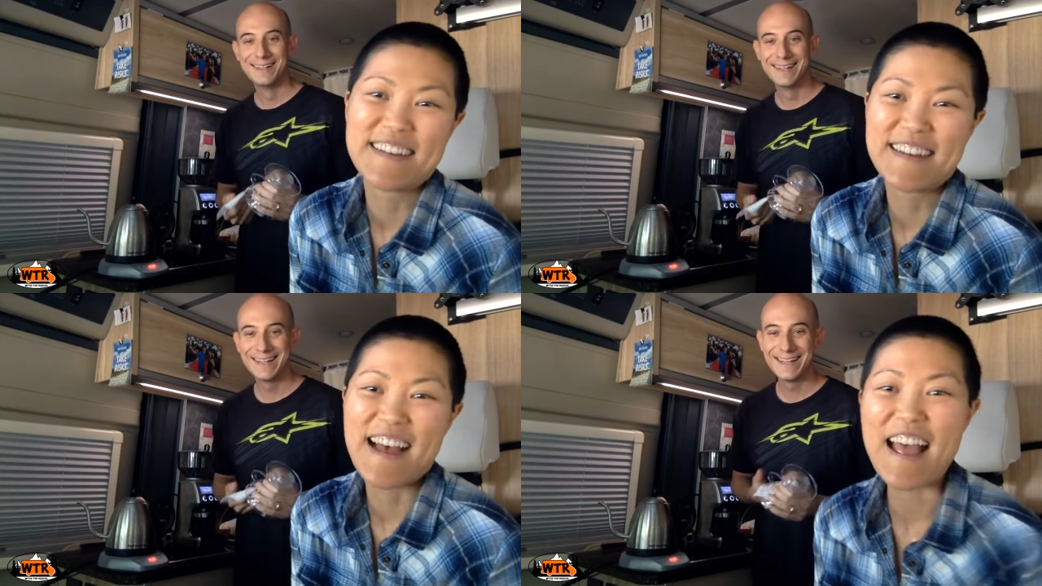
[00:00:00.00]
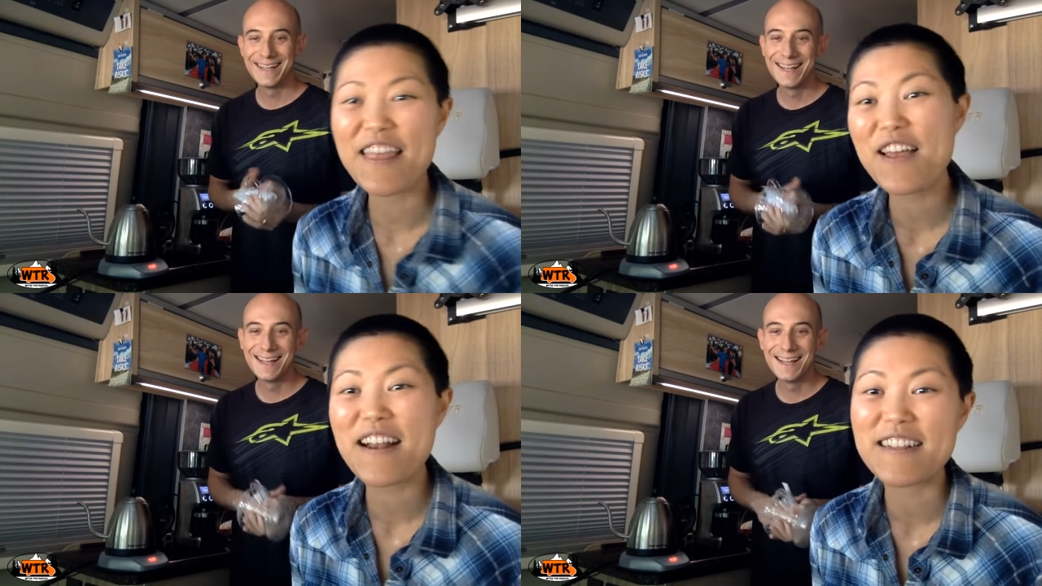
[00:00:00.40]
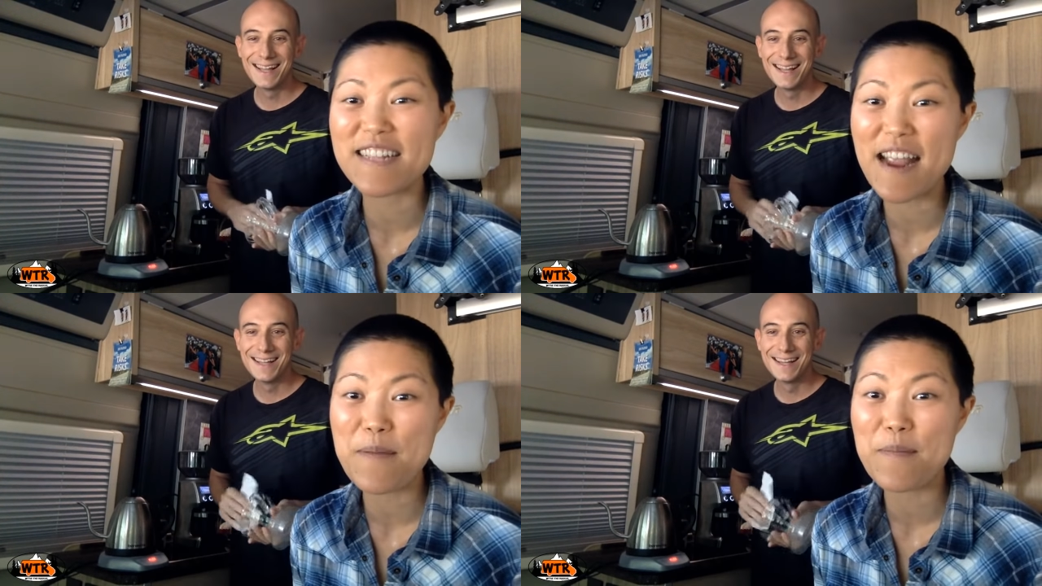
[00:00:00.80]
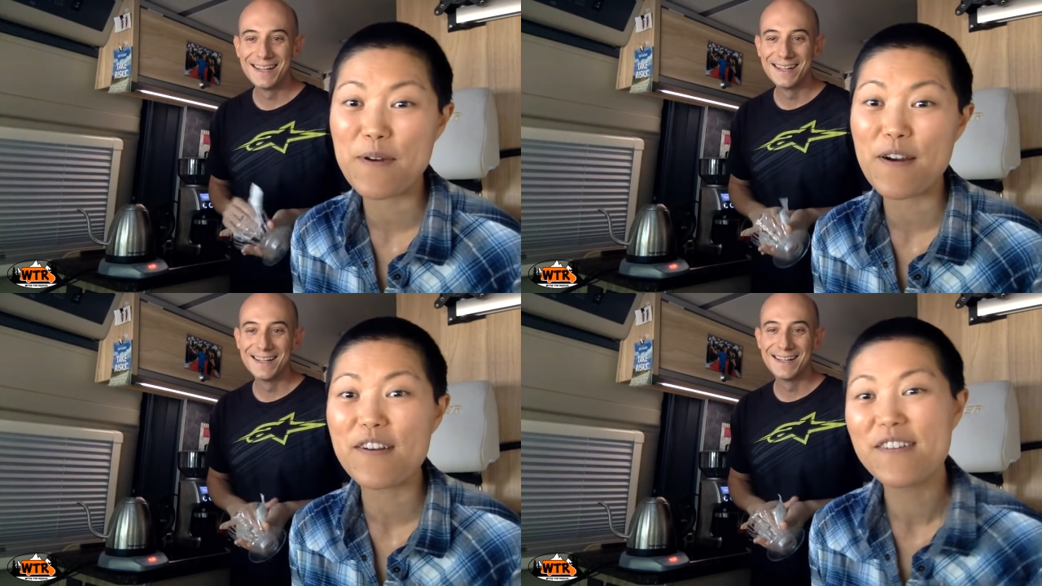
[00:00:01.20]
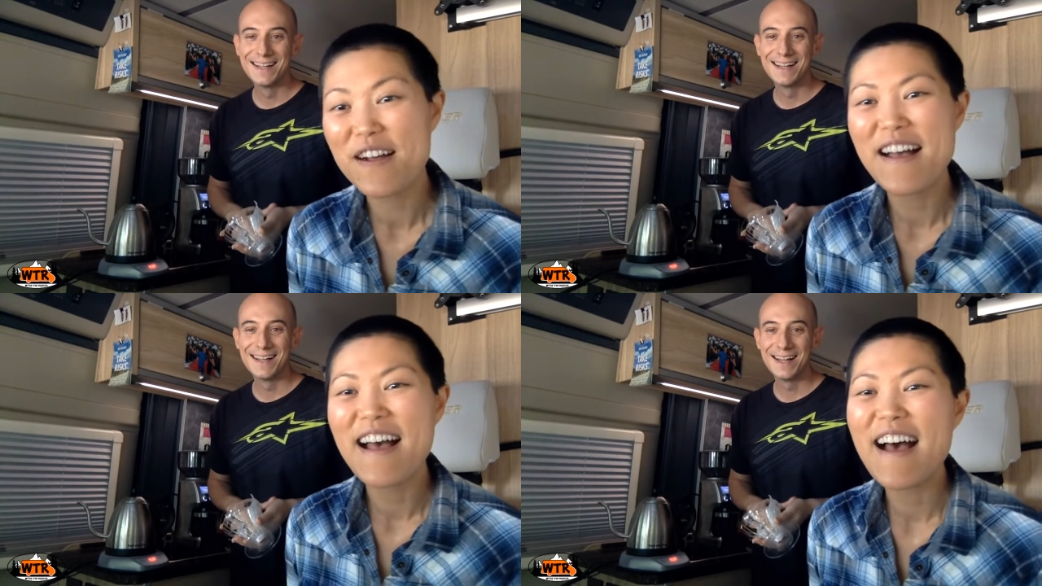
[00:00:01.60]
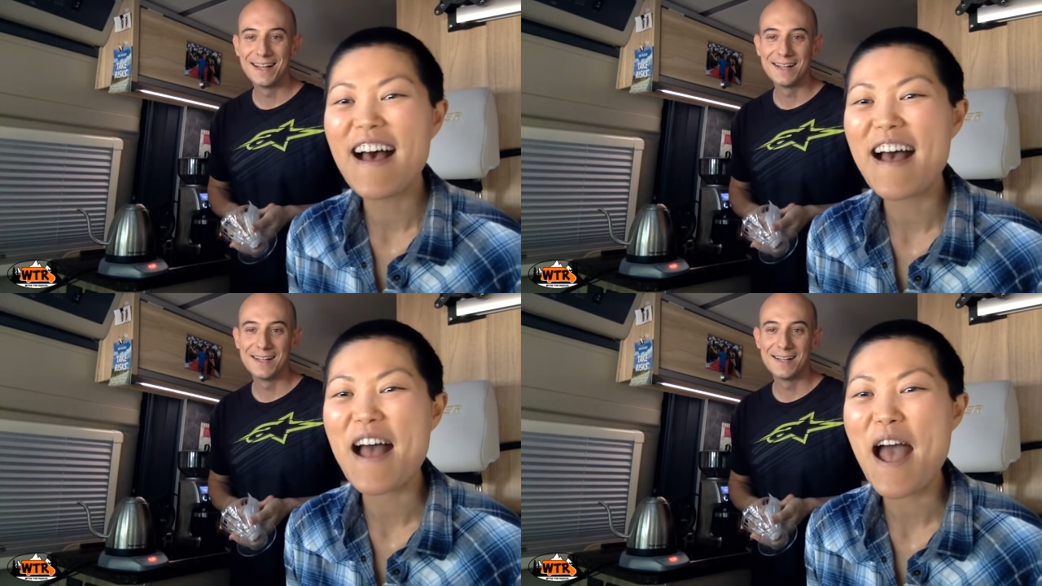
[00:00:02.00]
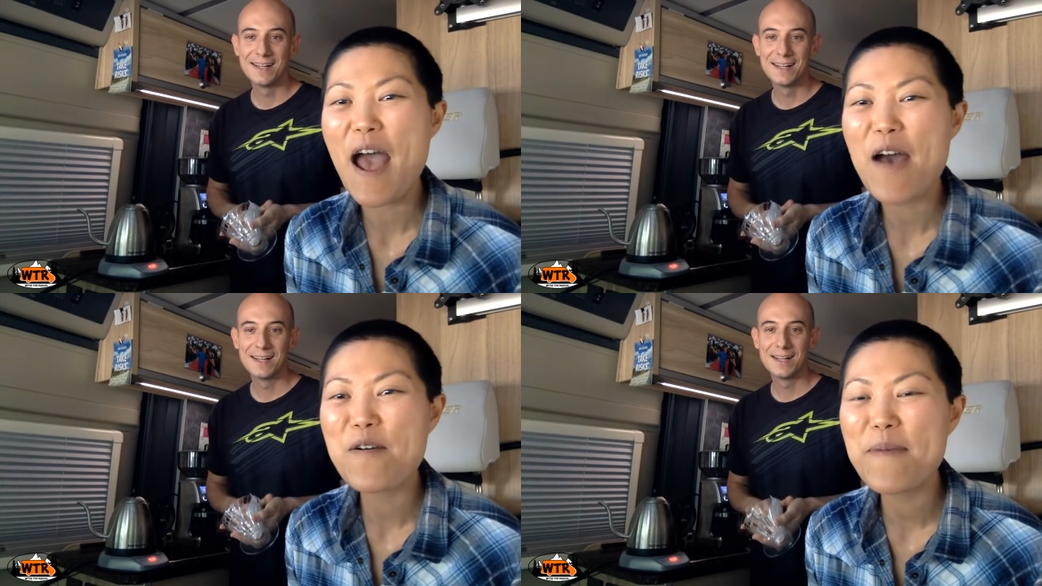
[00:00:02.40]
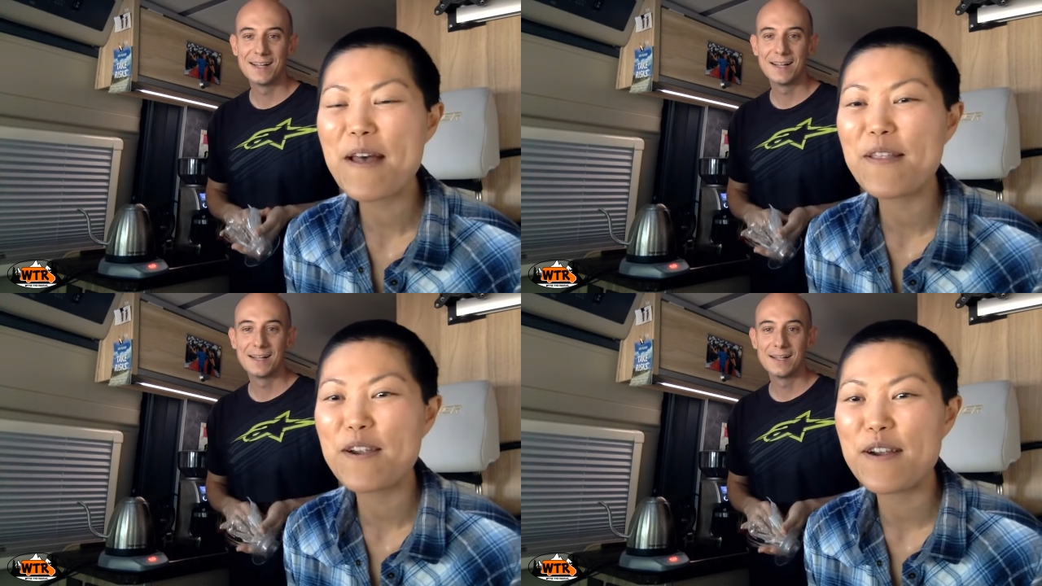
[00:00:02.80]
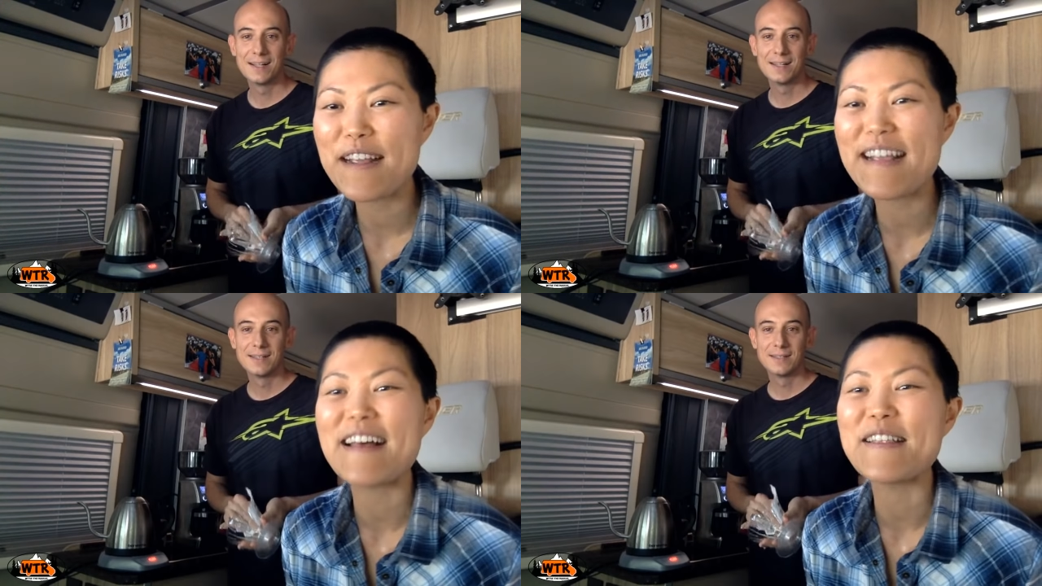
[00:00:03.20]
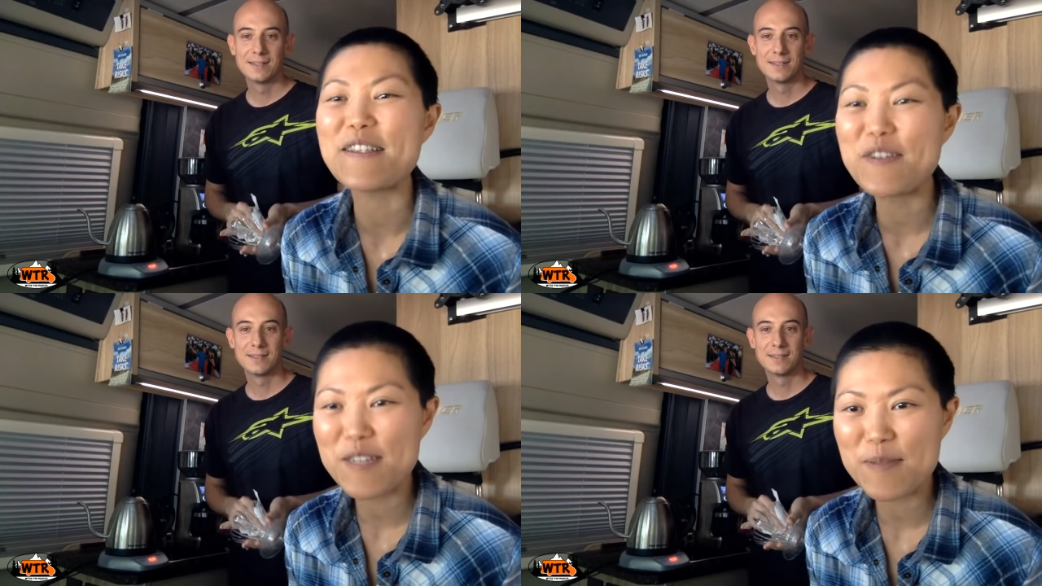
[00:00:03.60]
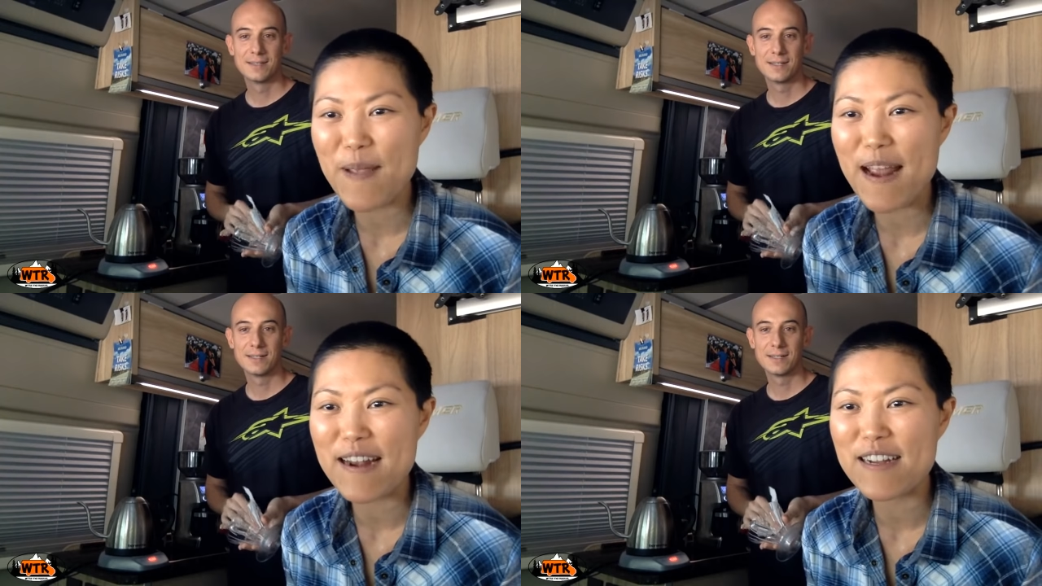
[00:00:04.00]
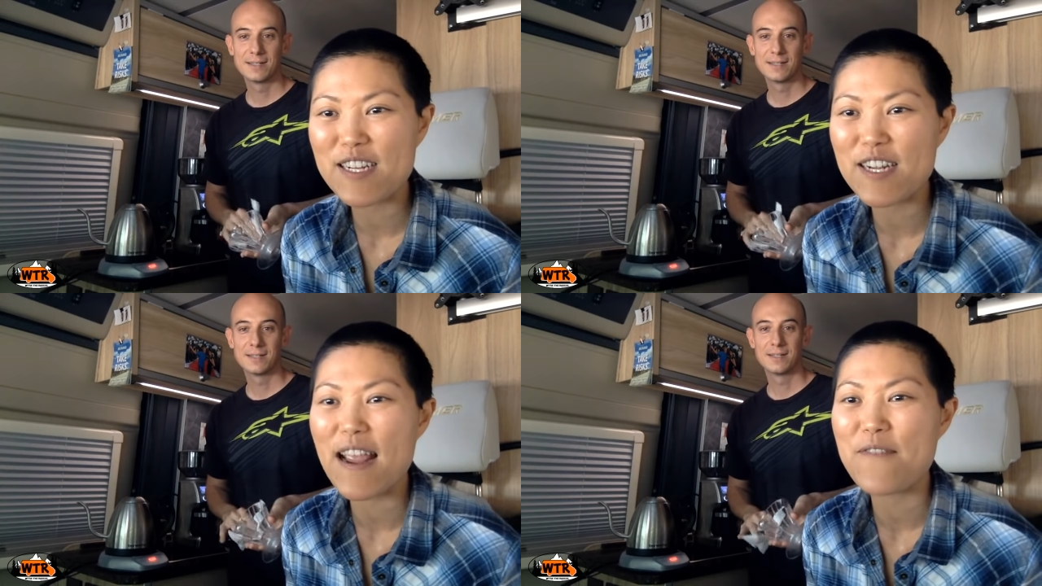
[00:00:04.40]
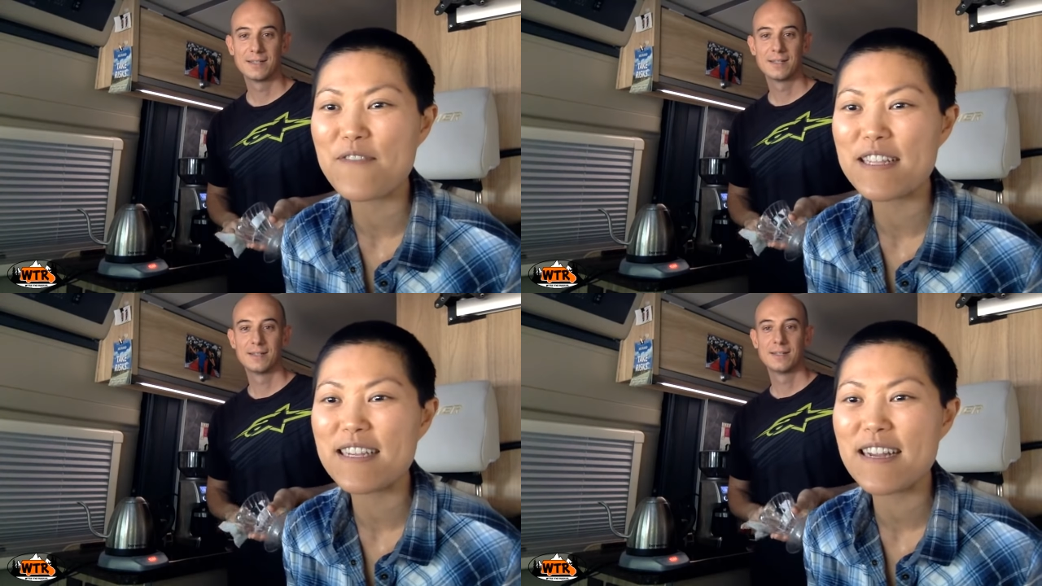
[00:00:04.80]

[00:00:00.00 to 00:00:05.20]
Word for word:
Speaker 1: I thought I say a burro. Uh, how about learning a little Spanish and visiting